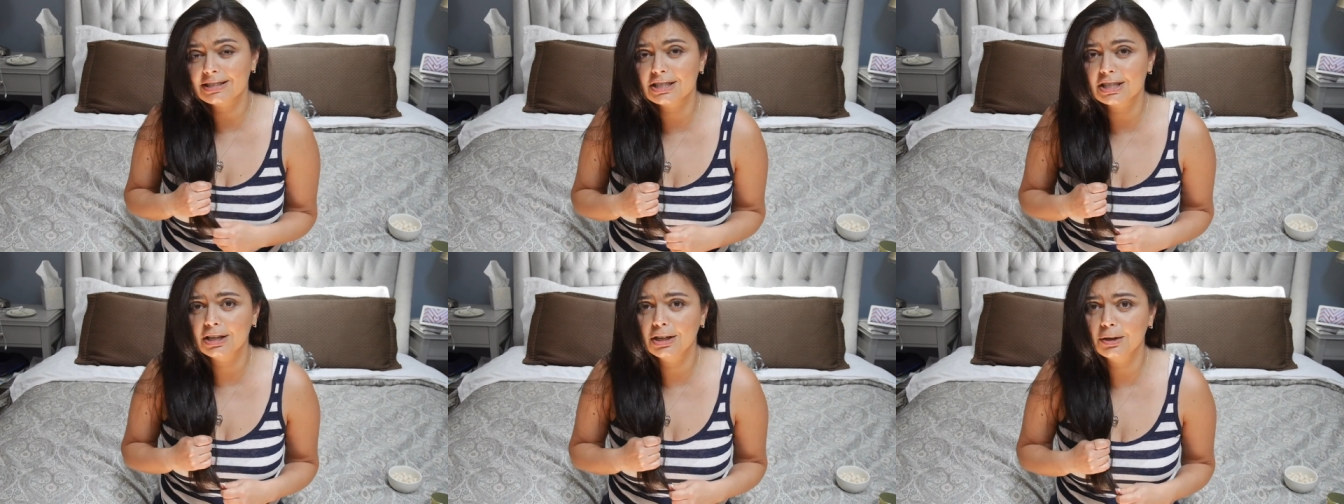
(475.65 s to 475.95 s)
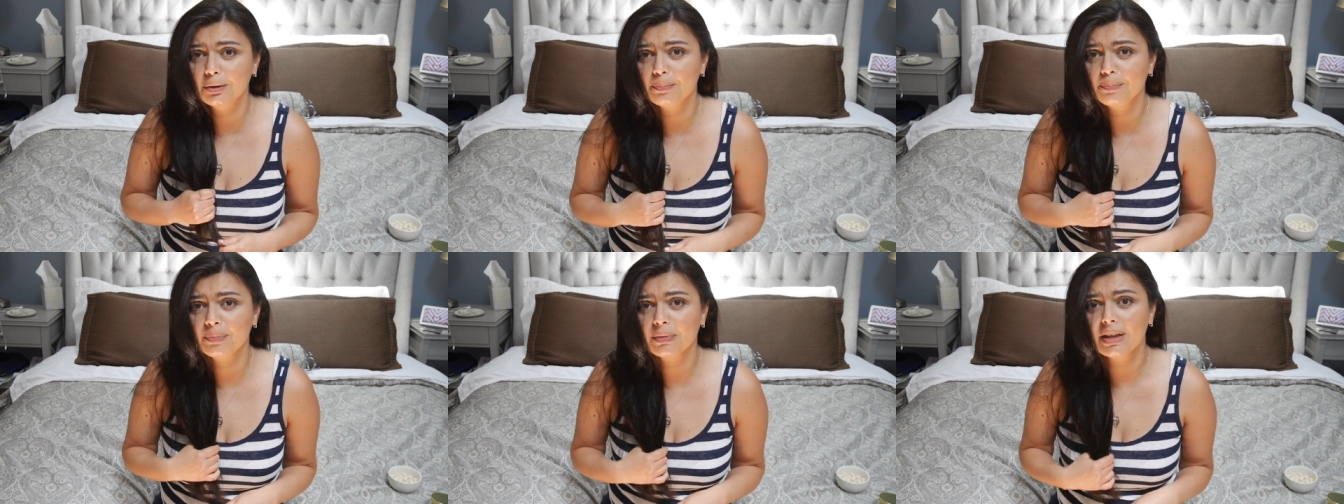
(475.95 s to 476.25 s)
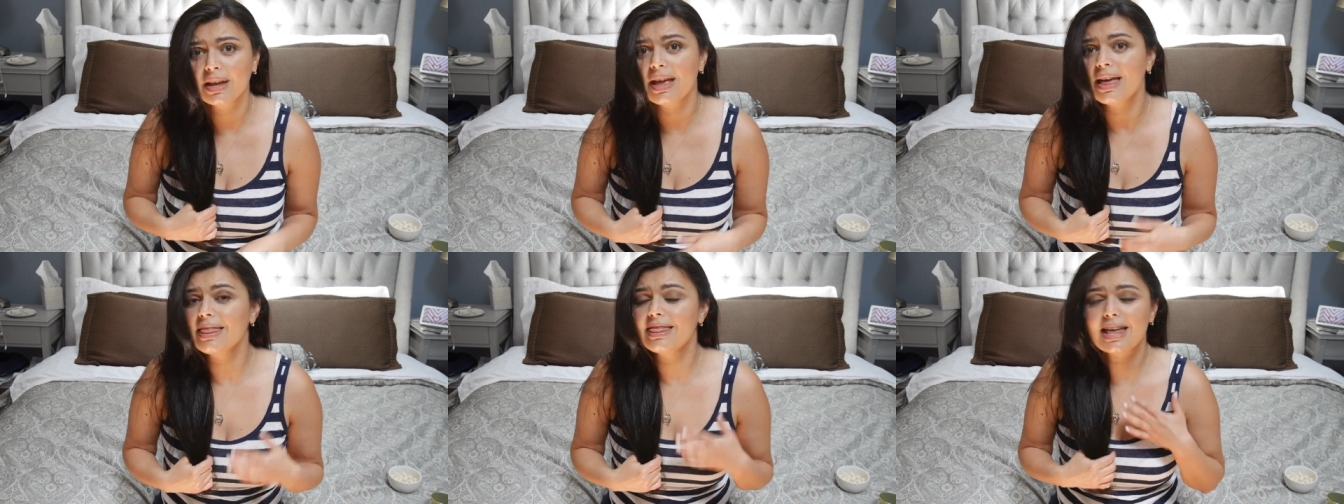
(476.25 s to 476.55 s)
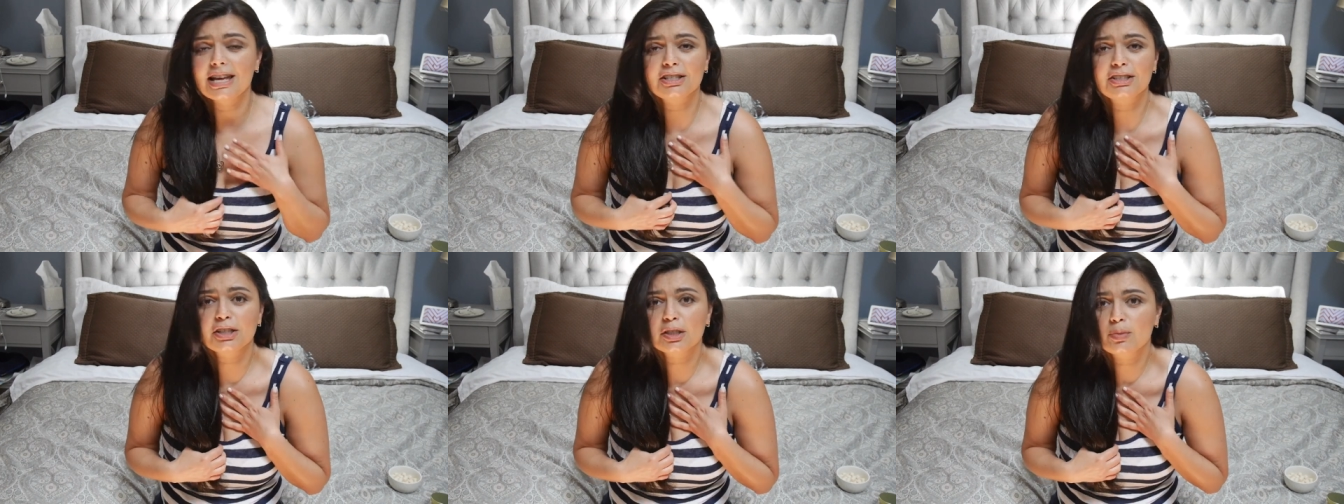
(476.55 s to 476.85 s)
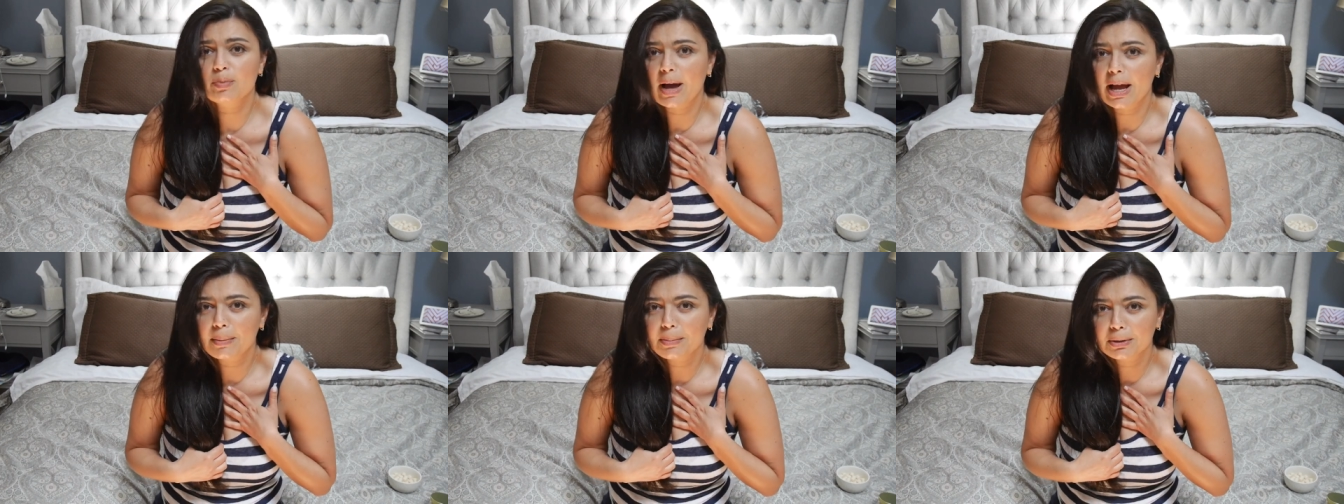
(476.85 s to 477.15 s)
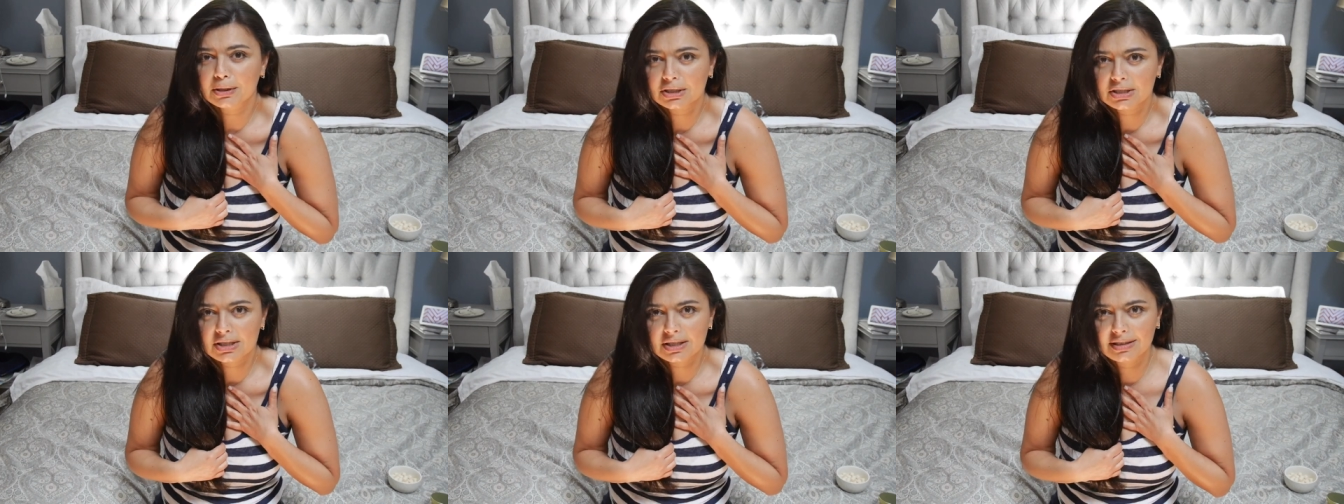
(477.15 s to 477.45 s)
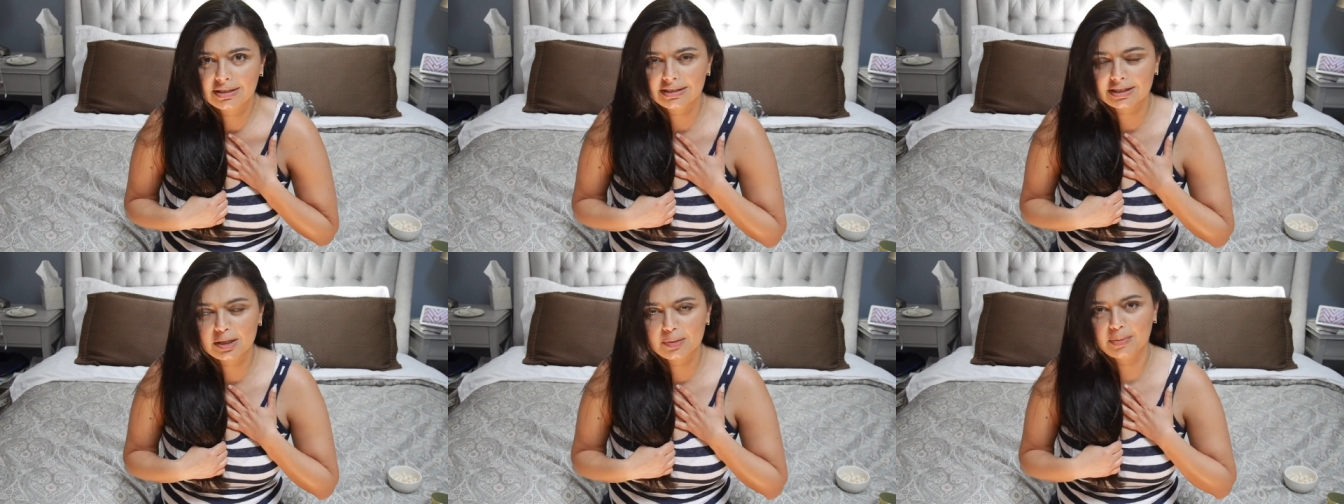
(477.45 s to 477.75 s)
So that's just my
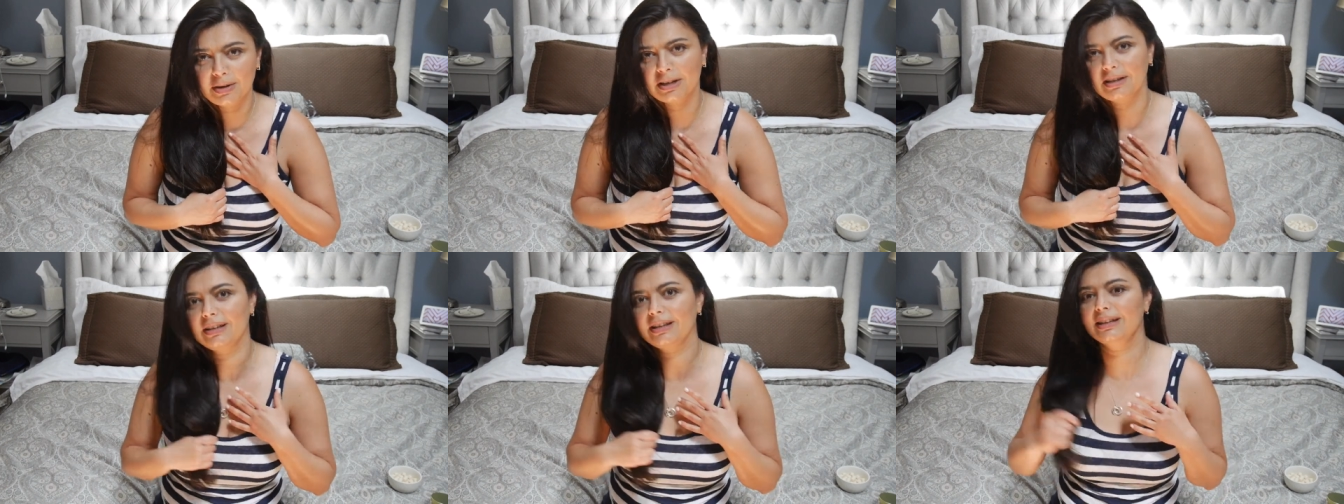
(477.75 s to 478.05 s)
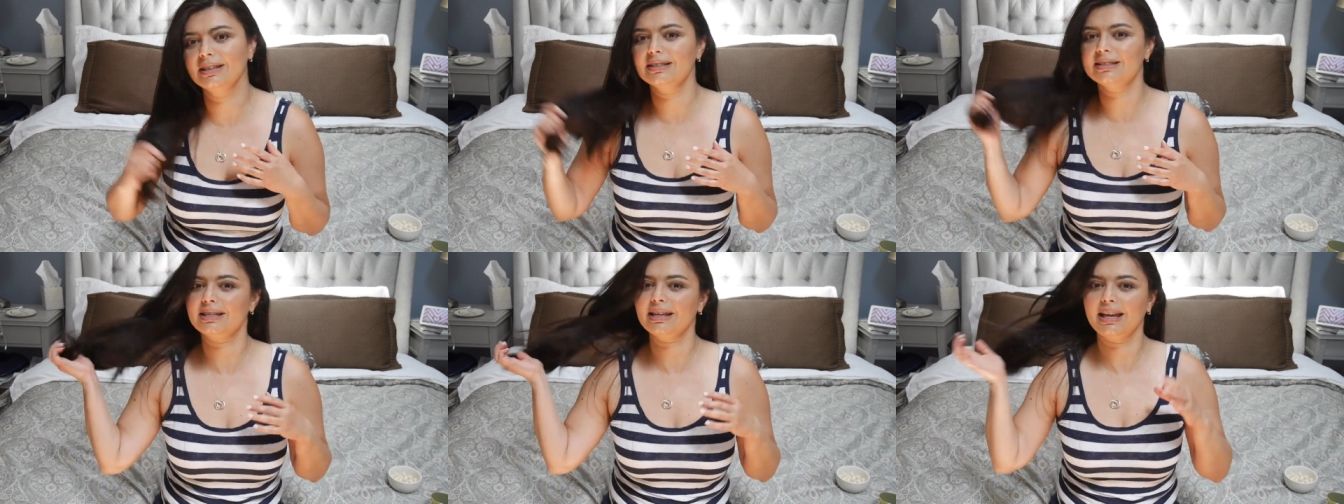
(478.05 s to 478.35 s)
personal experience.